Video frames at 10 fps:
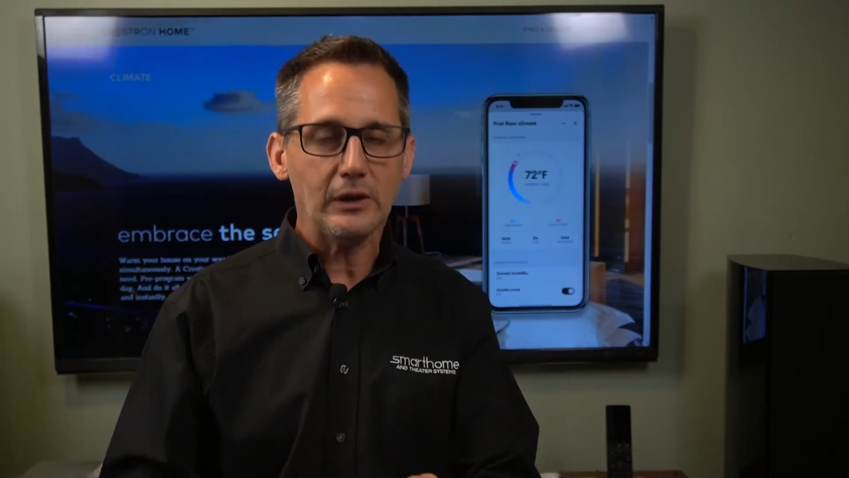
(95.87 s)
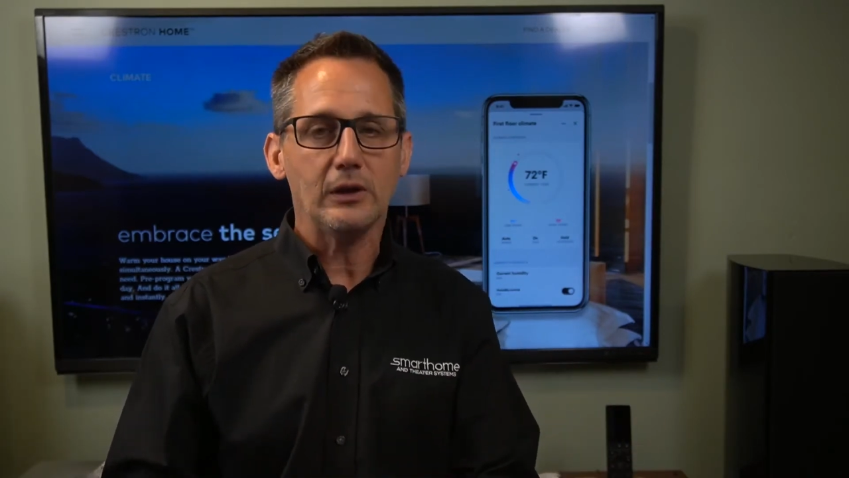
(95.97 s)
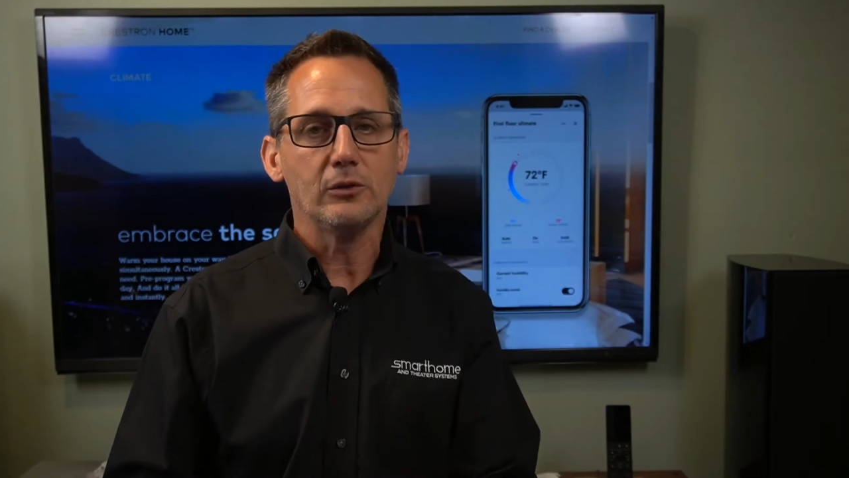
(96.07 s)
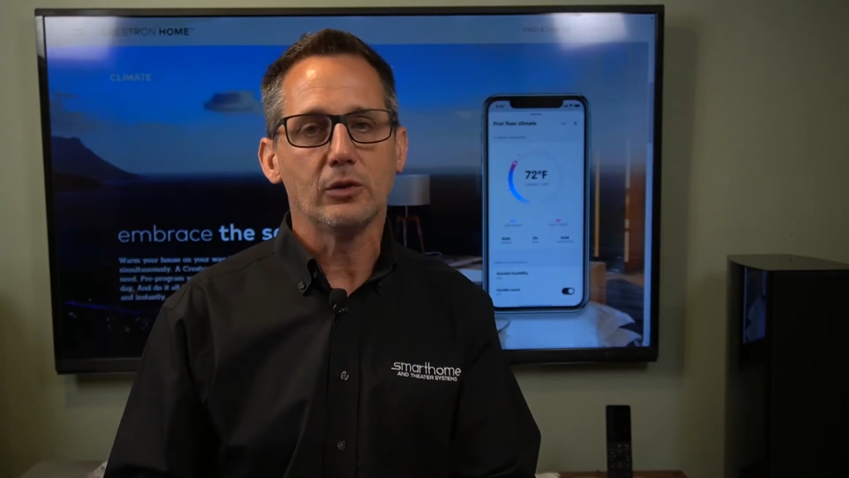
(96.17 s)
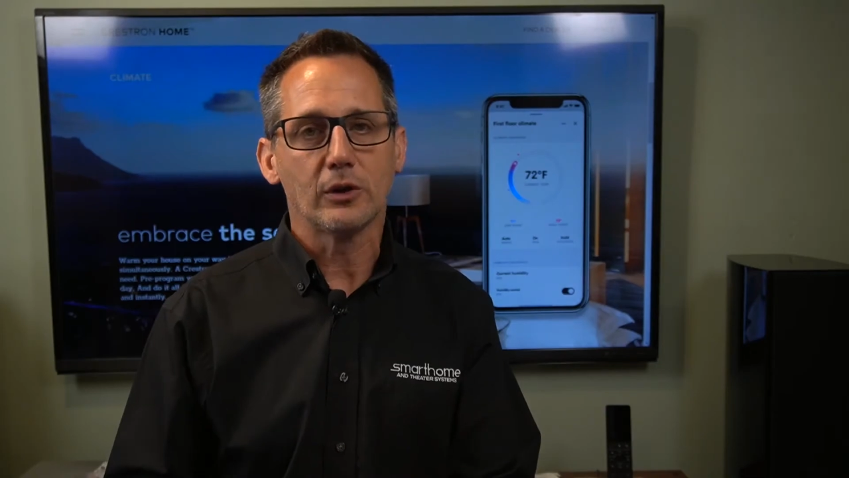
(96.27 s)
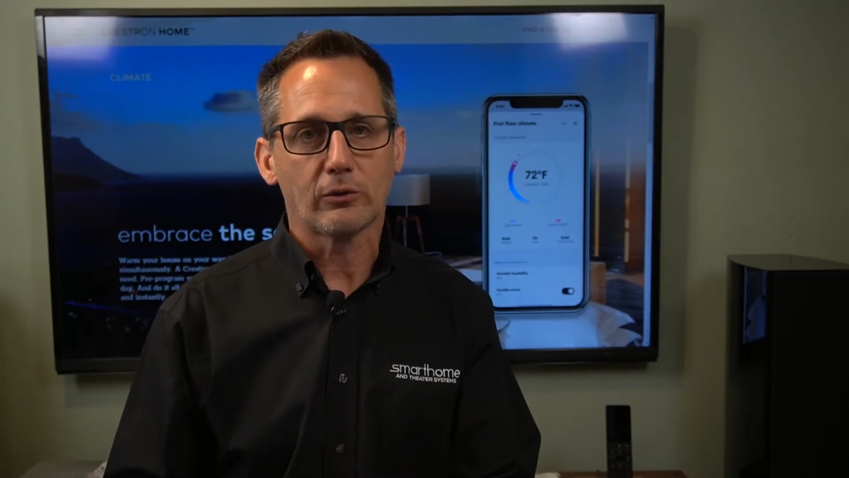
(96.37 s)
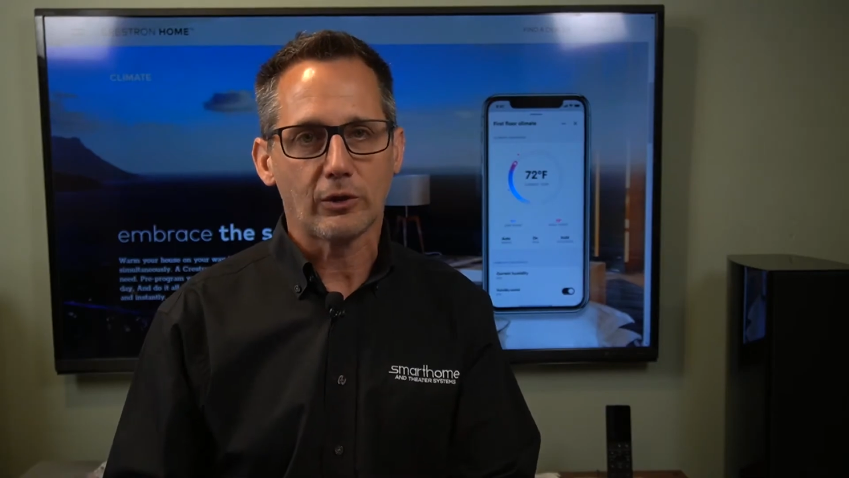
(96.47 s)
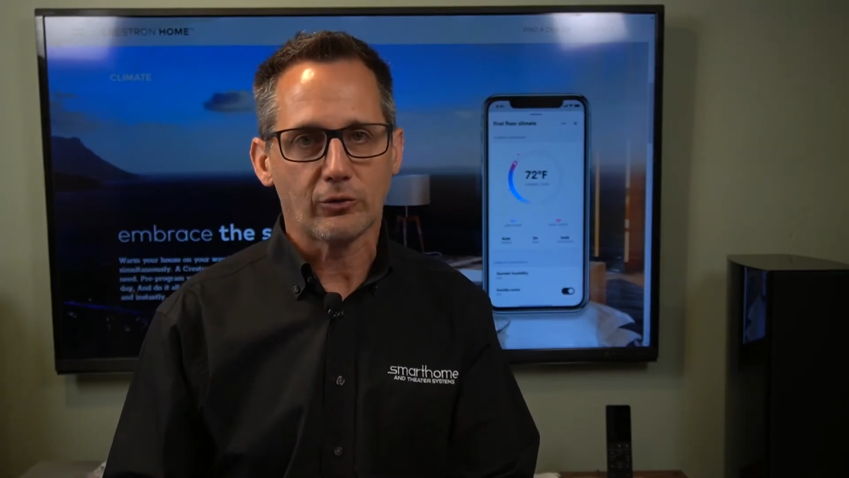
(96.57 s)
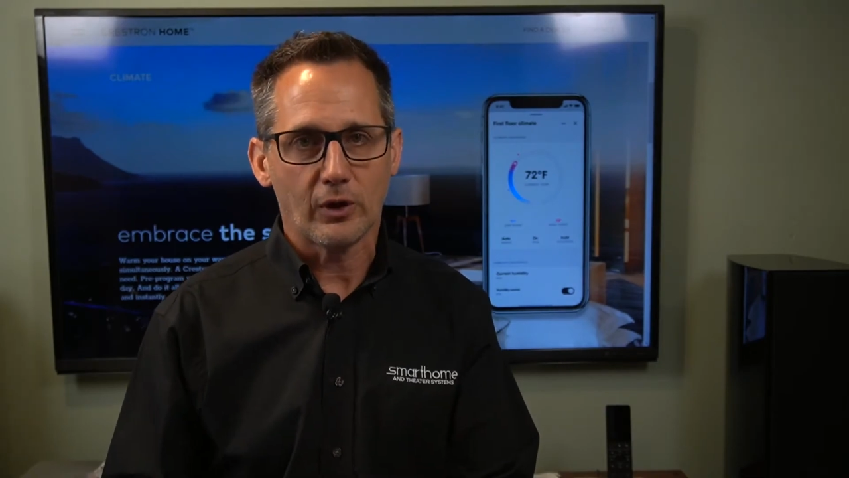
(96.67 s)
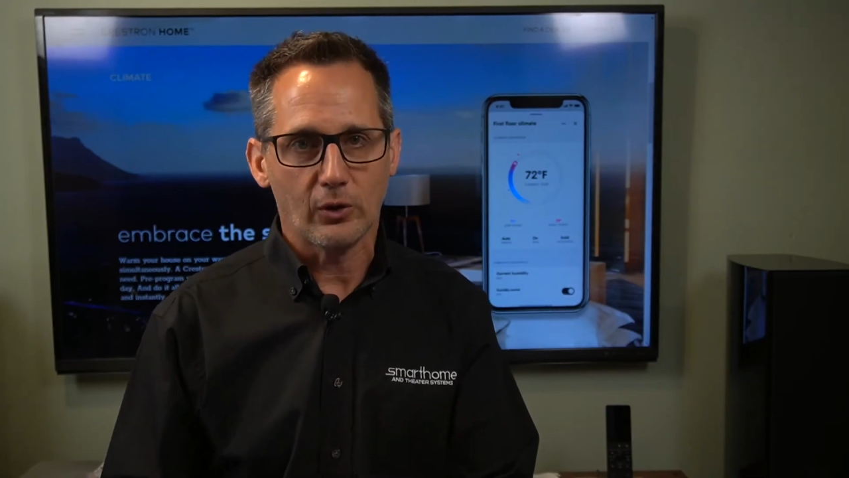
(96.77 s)
into the
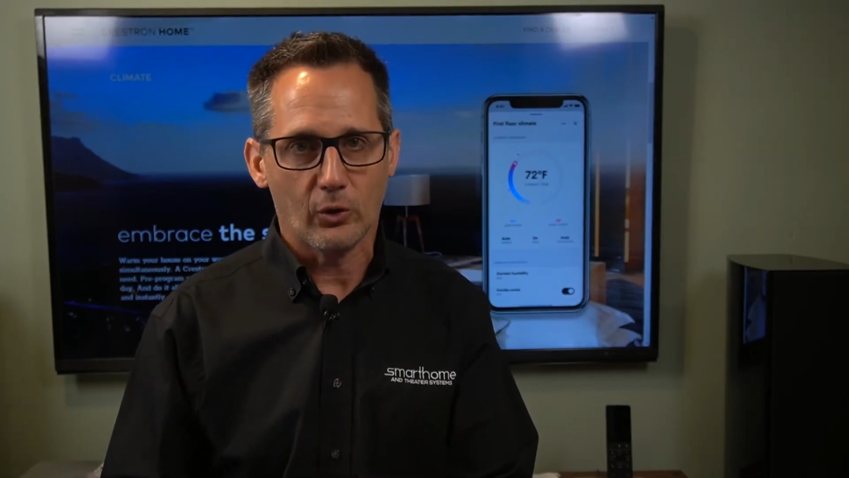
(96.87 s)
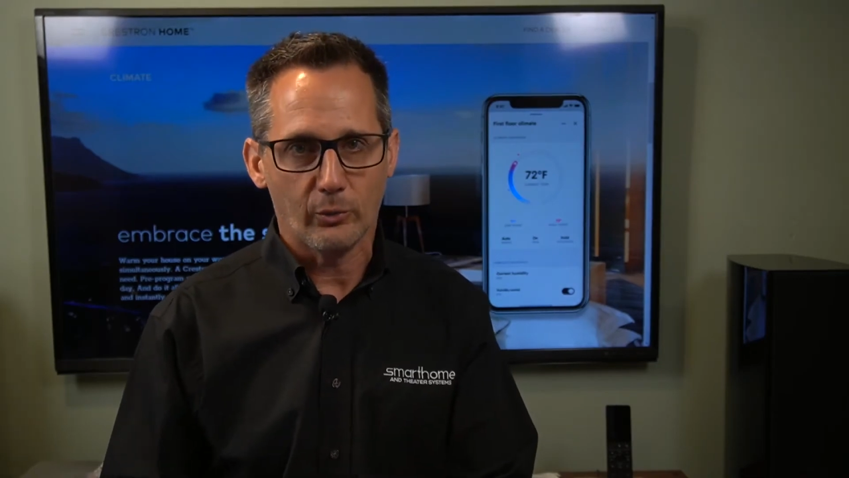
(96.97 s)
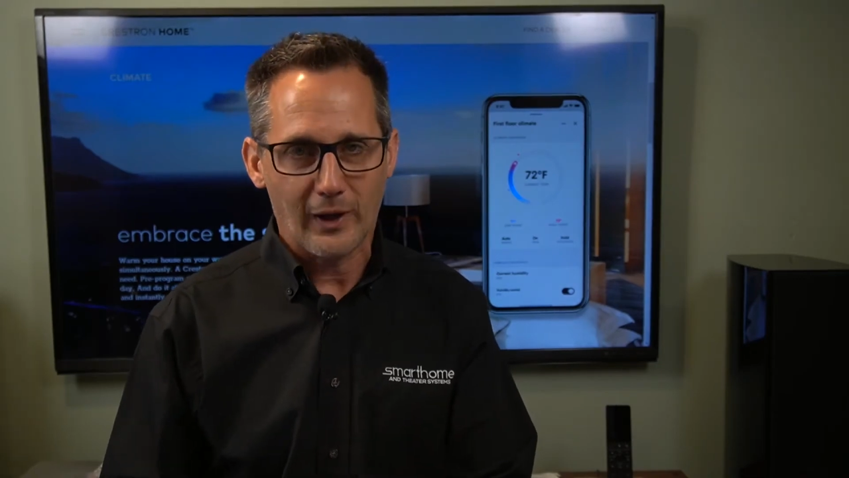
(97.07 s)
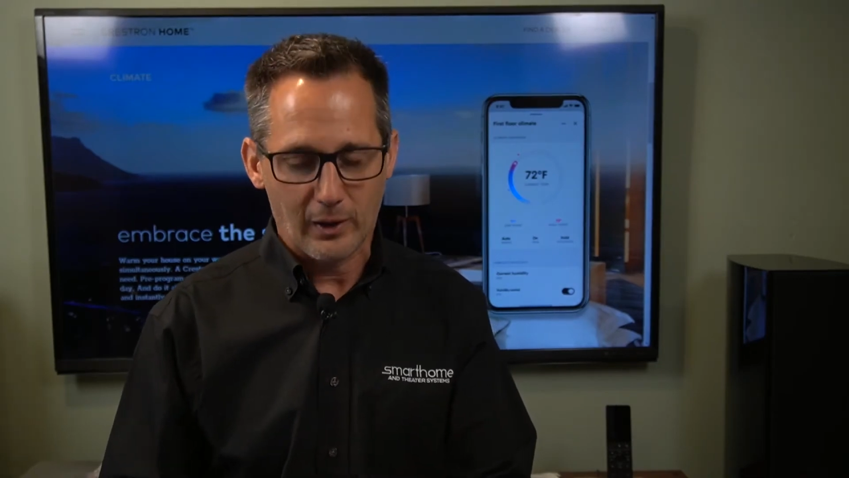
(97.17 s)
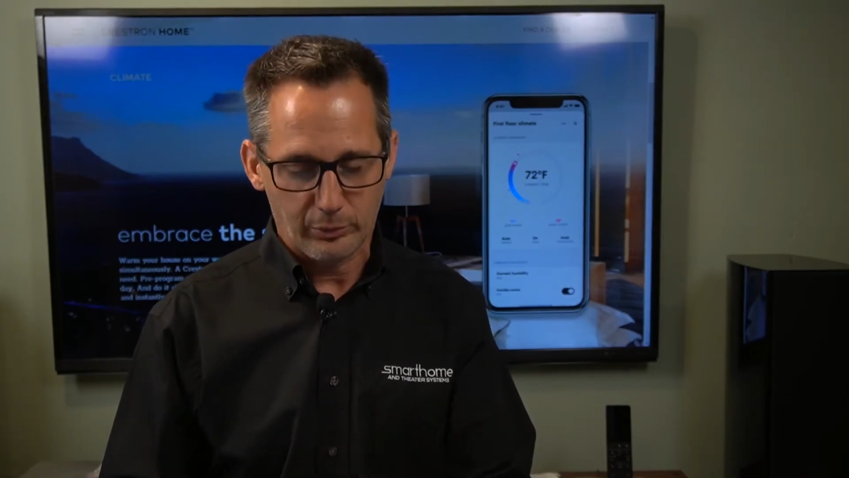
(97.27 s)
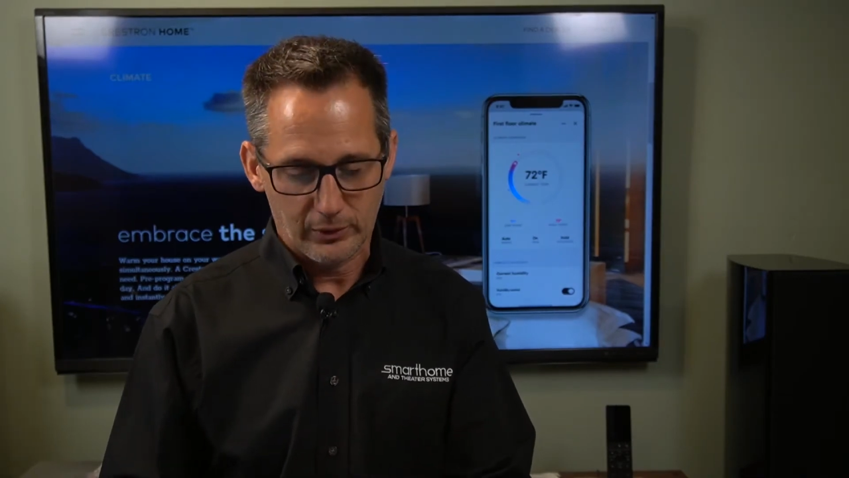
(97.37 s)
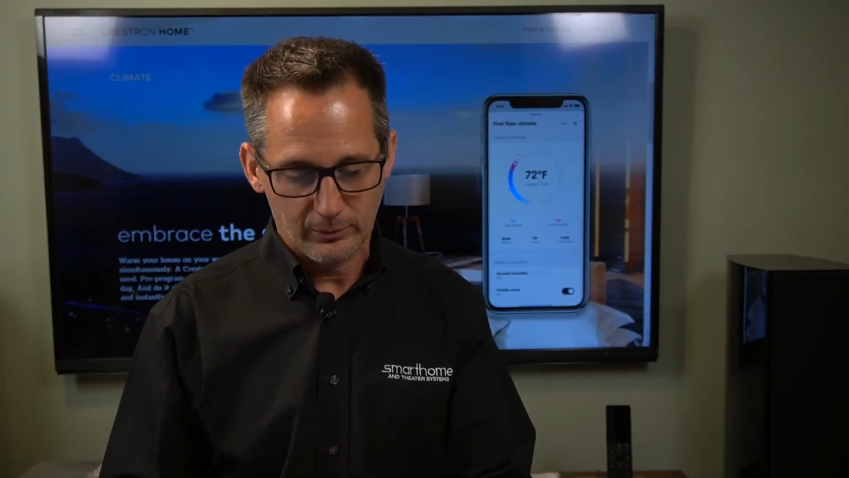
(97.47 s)
Crestron Home app.